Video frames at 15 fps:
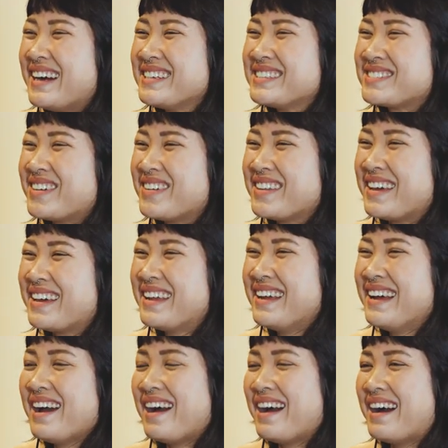I they are that.
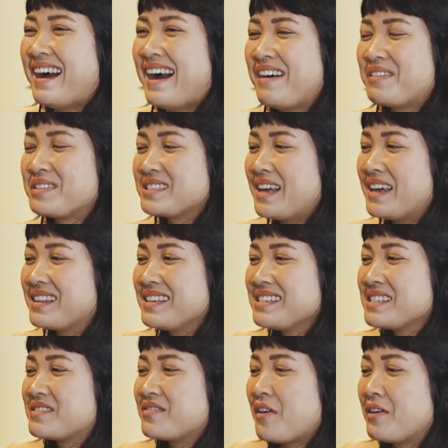really. I was like,
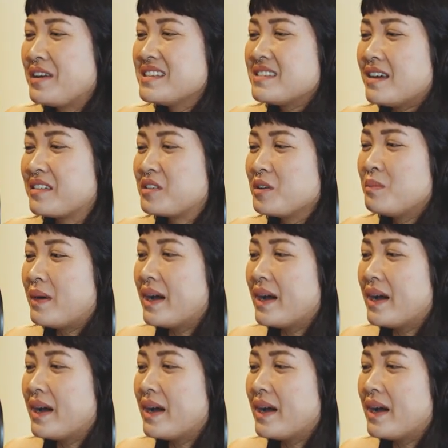this is very subtle,